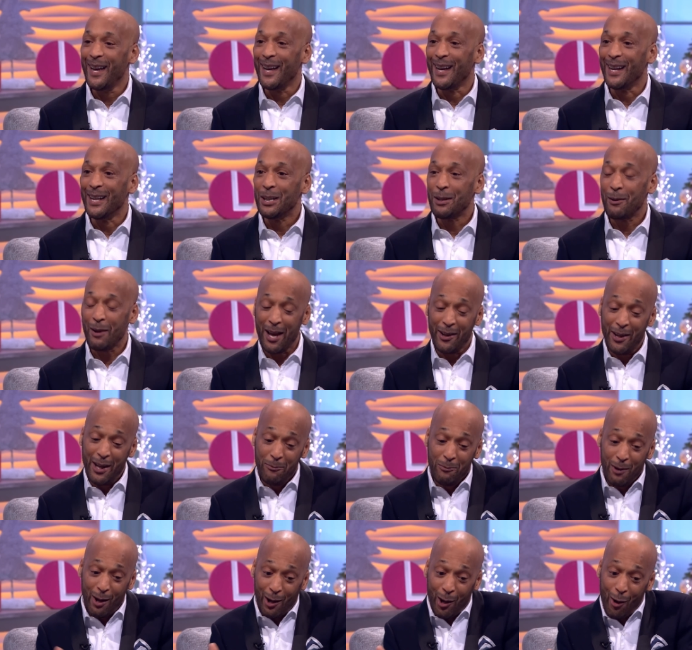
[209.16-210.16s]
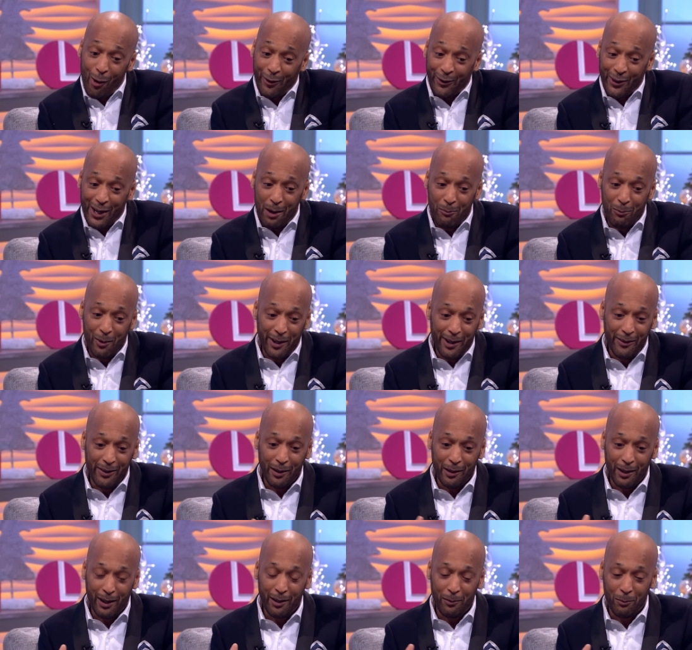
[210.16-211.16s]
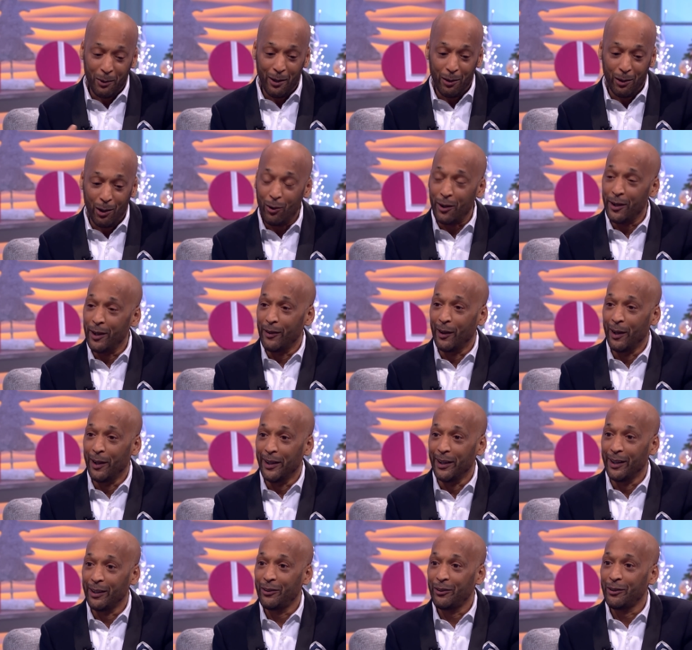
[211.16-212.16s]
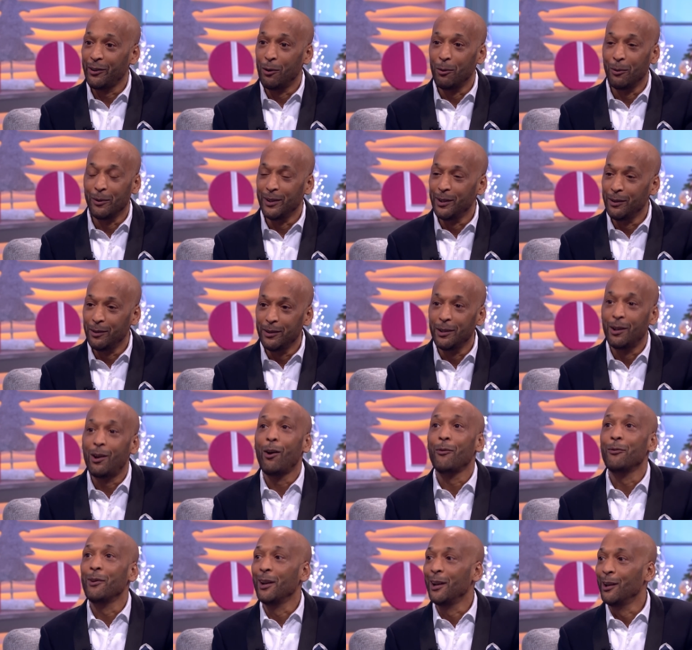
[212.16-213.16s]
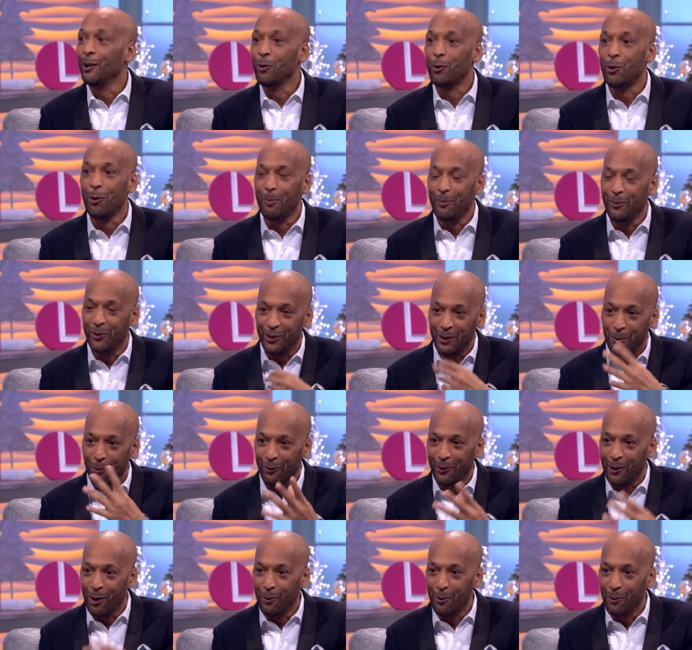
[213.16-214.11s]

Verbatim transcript: sets. Yeah, and then a lot of time we're looking at the lyrics, so you can't really look up and see